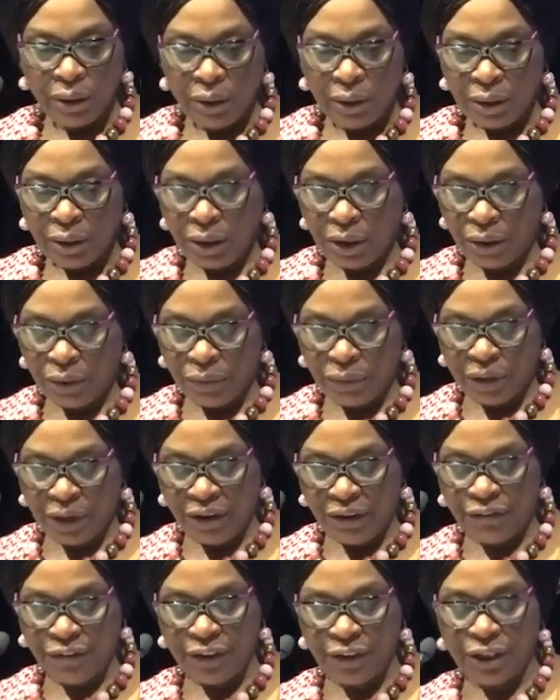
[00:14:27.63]
Now,
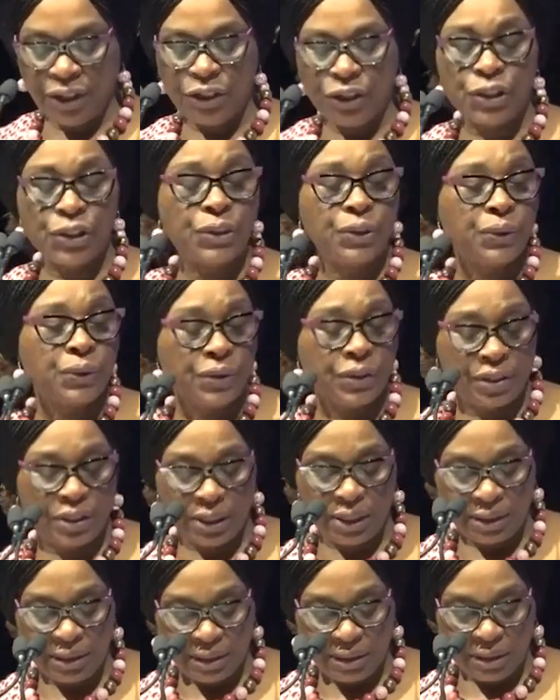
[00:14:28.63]
evidence shows
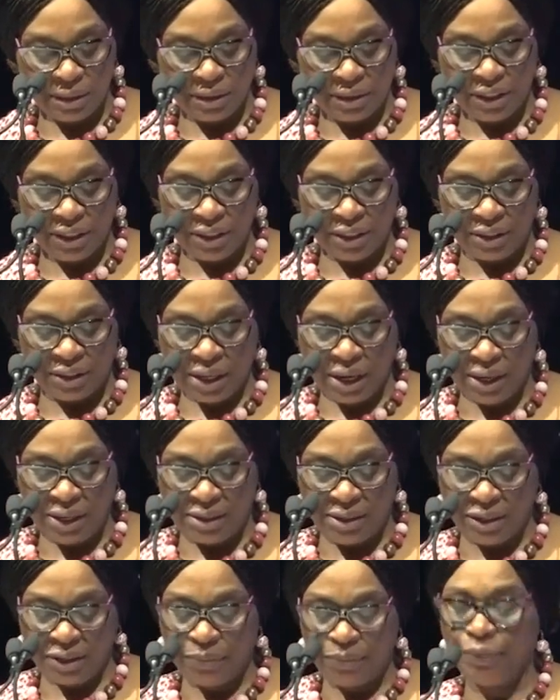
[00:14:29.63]
that
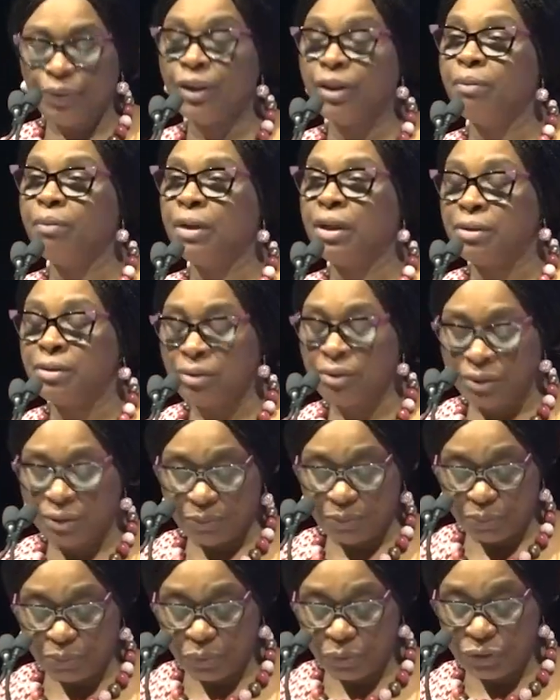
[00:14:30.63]
digitizing payment
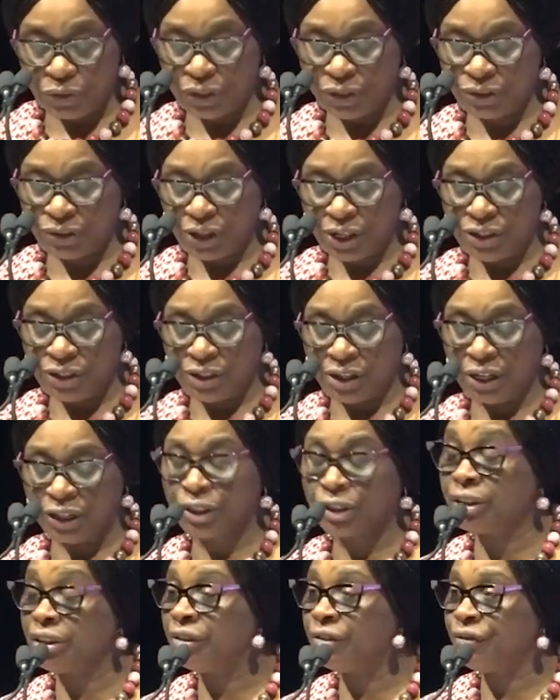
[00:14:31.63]
boosts
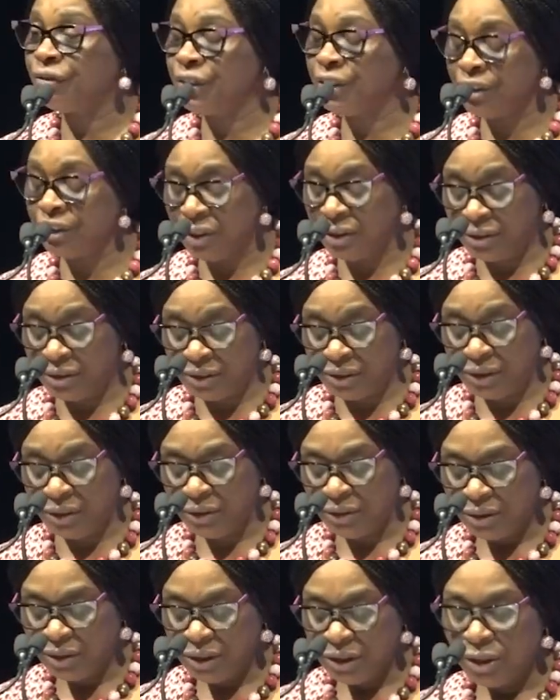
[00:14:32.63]
transaction efficiency,
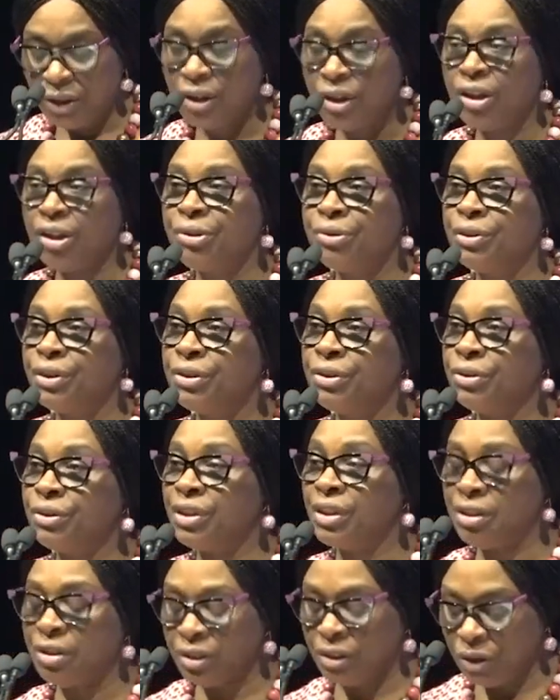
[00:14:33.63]
it
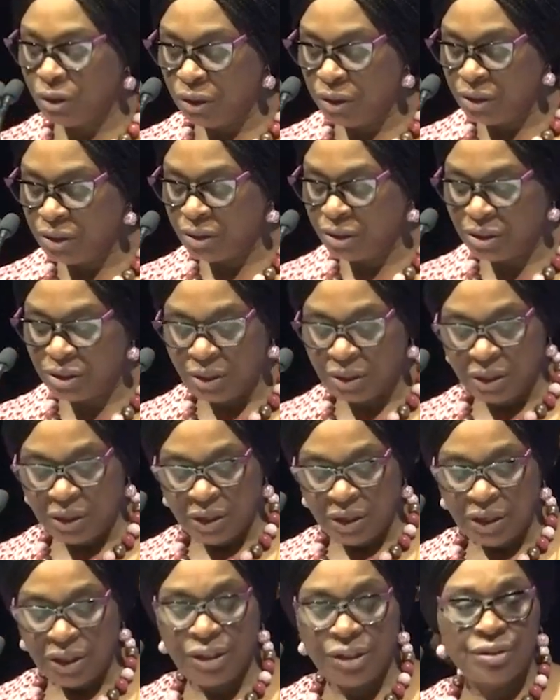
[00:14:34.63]
reduces costs,
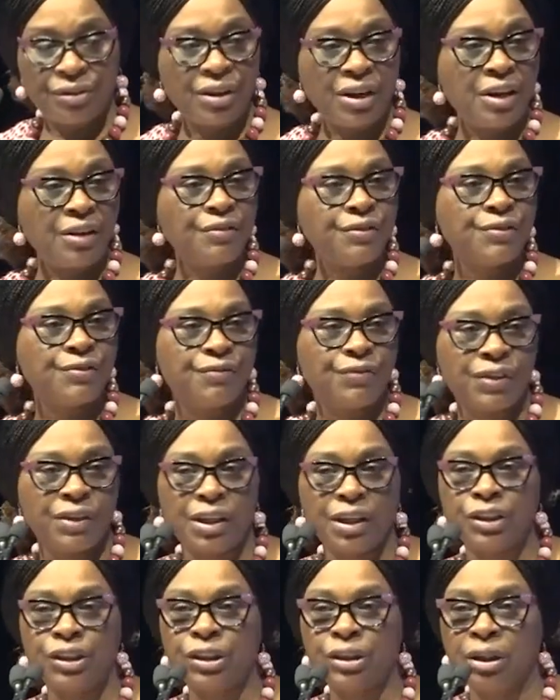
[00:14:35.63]
it drives
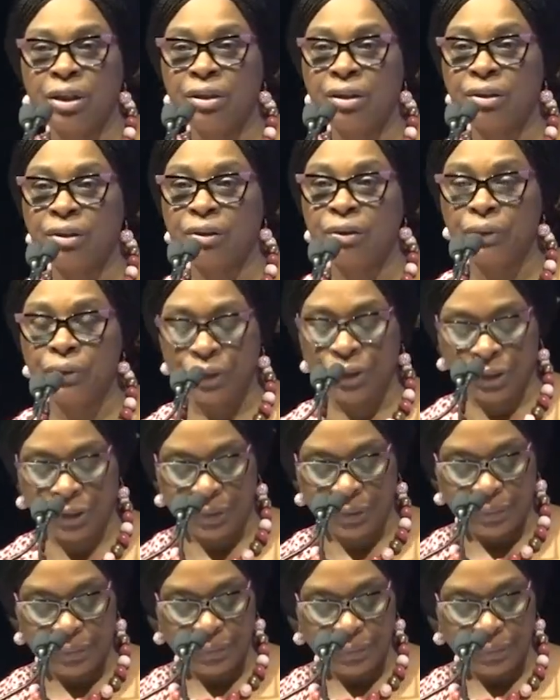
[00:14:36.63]
financial inclusion.